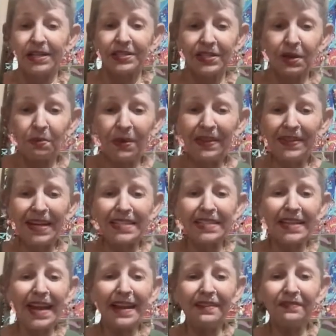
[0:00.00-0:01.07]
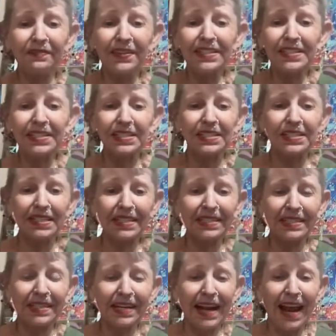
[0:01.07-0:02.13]
So when they say it fits a
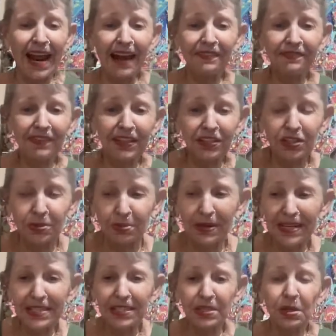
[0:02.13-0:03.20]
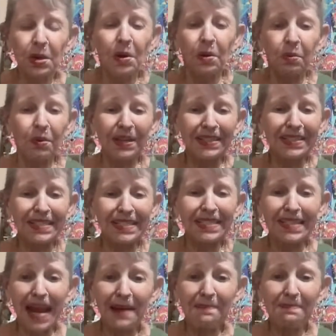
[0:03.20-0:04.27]
six and a half inch wrist, what
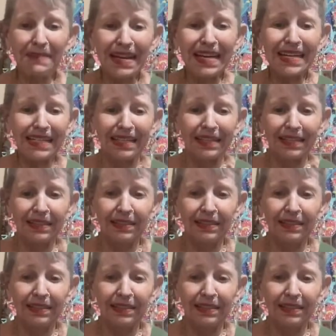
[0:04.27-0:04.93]
does that mean?